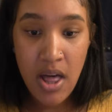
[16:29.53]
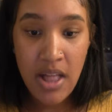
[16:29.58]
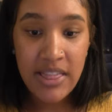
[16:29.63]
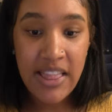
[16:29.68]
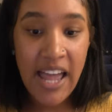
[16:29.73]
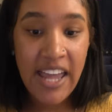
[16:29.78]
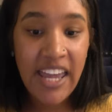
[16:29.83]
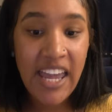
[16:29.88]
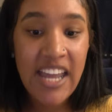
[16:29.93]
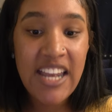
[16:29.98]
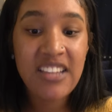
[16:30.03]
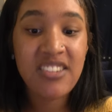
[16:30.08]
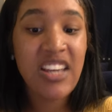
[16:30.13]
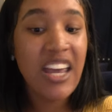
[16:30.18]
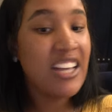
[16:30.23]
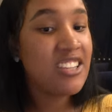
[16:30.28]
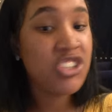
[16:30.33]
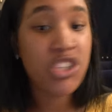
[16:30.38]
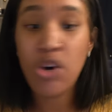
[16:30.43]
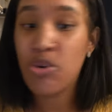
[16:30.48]
Like,
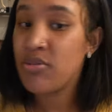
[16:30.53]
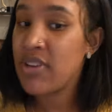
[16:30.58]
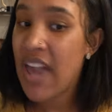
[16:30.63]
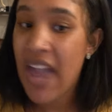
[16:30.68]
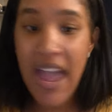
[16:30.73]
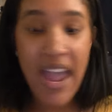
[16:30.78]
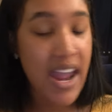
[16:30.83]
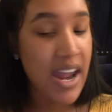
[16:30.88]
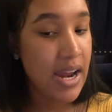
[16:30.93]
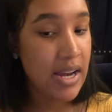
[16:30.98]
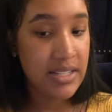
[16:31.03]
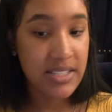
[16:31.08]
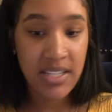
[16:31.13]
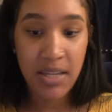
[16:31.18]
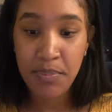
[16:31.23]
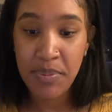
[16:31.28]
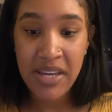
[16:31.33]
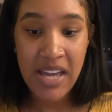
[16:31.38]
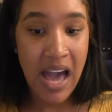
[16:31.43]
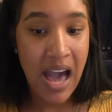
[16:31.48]
it's okay
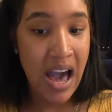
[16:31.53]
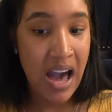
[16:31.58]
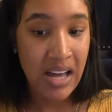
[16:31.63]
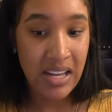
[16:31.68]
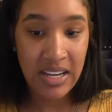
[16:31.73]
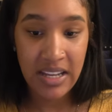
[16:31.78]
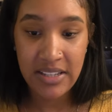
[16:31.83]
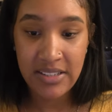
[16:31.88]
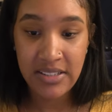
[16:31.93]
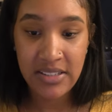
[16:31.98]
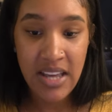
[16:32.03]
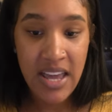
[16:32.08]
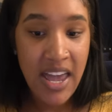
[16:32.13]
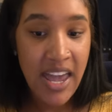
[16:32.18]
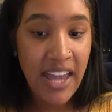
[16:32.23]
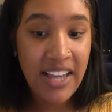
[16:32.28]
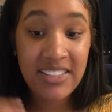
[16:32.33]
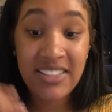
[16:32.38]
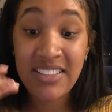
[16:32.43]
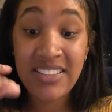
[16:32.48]
to be honest
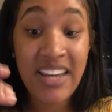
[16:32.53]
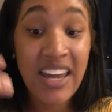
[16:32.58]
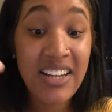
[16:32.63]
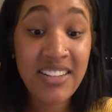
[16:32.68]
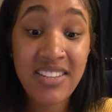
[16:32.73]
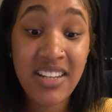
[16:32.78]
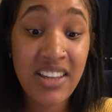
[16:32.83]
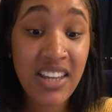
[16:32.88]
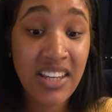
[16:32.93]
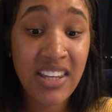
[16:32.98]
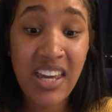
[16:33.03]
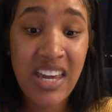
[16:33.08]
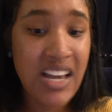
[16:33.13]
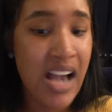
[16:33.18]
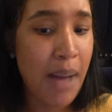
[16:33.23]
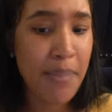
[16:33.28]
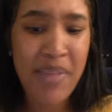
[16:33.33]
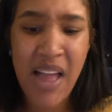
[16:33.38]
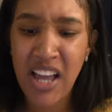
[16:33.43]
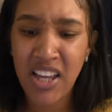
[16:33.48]
and say to the king,
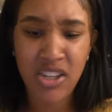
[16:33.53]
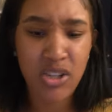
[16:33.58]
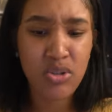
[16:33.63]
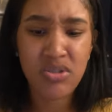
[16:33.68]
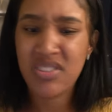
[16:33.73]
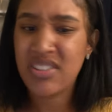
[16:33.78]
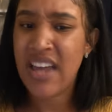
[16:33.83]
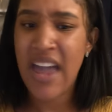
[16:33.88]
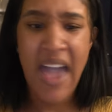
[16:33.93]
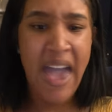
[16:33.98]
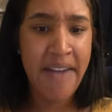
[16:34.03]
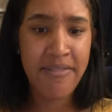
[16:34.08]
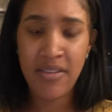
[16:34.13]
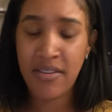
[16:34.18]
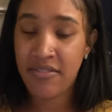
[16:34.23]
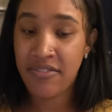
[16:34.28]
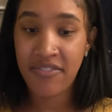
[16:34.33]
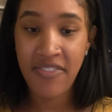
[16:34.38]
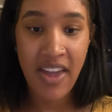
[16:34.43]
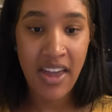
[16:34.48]
I'm not used to having
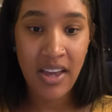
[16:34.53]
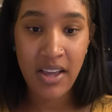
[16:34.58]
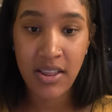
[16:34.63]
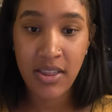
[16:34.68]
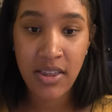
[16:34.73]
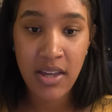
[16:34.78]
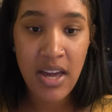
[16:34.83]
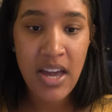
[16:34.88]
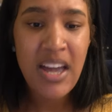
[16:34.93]
faith.